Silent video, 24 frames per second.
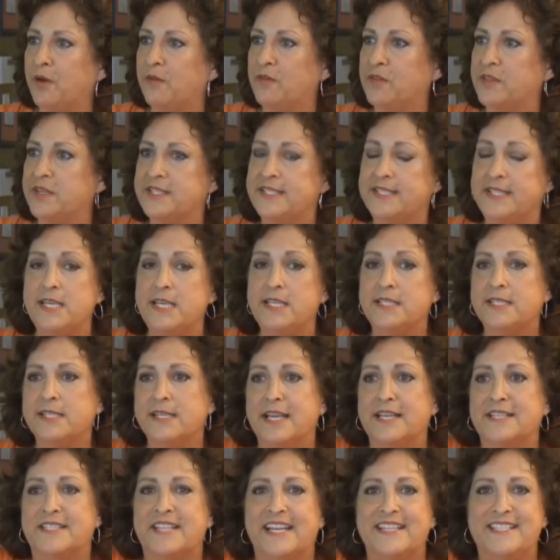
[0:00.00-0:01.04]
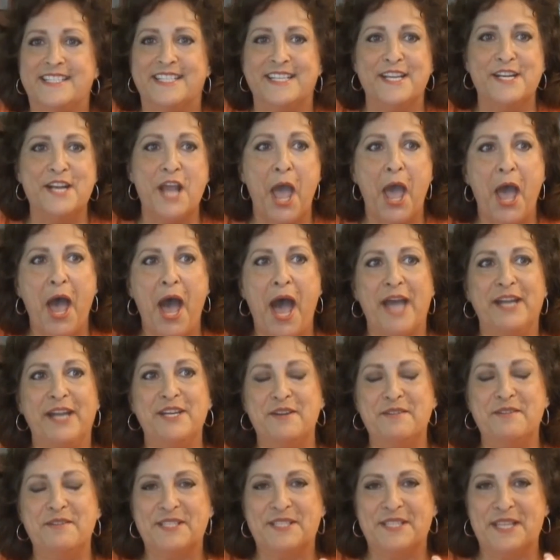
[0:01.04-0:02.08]
over the seats, and as I did, I
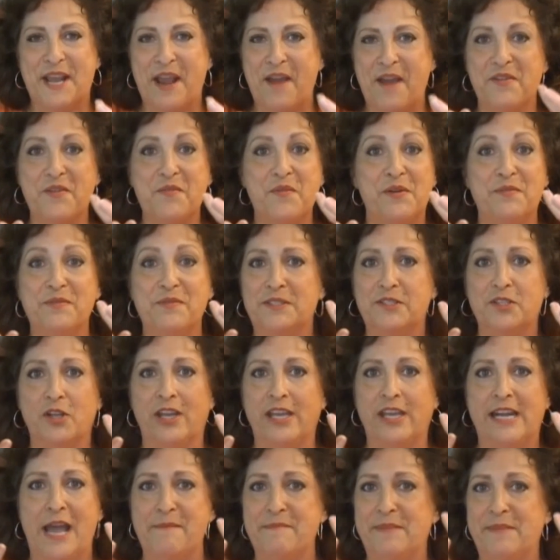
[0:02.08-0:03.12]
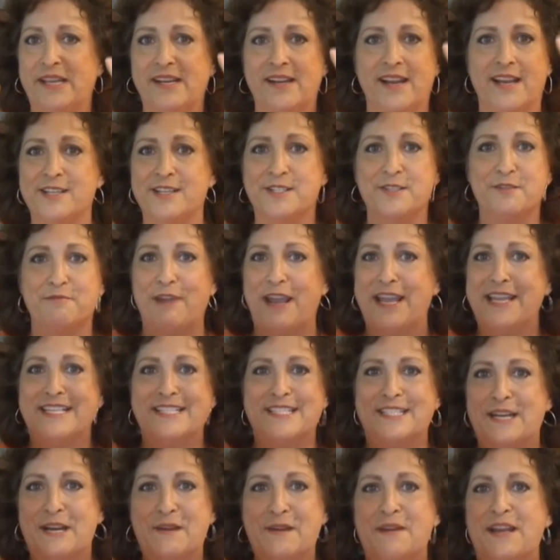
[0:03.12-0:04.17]
noticed that everyone was looking at me, and I just raised
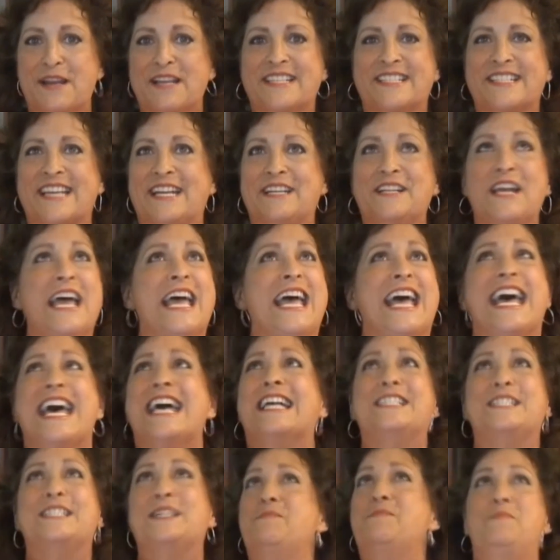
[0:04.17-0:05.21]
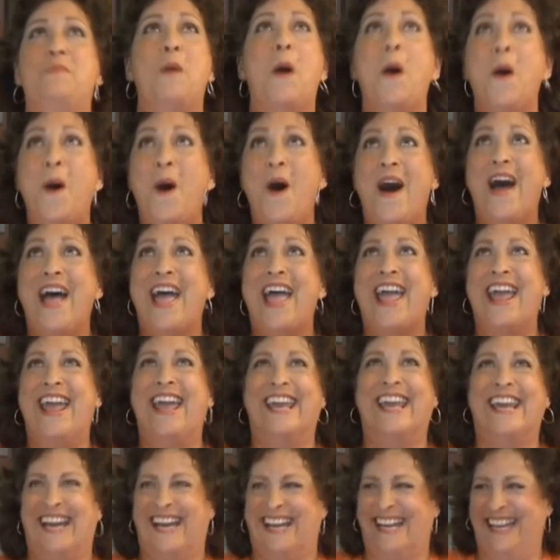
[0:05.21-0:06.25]
it up. I said, "It's a
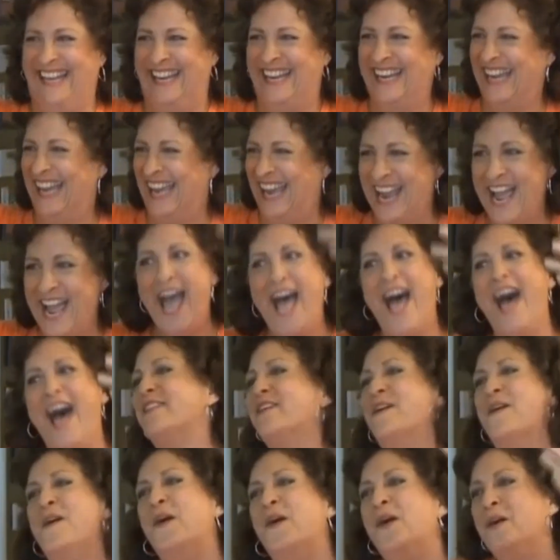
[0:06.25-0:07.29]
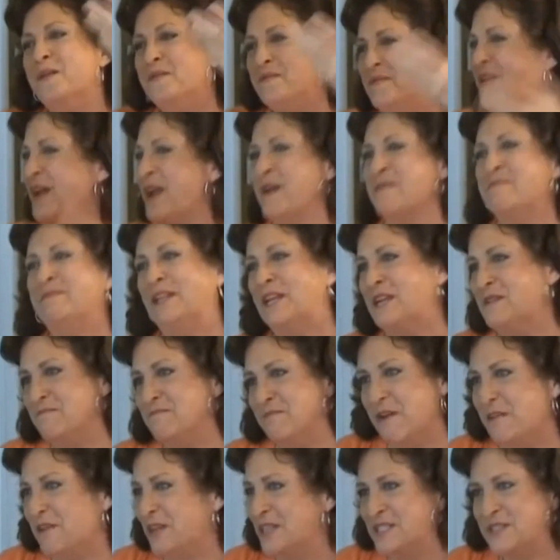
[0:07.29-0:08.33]
boy!" And the whole airplane
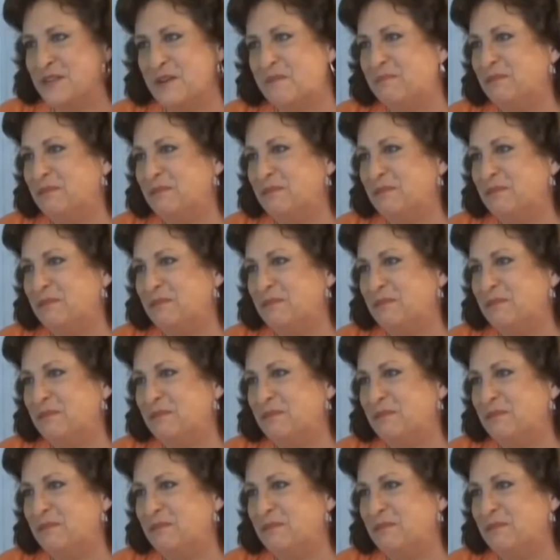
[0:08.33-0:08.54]
broke into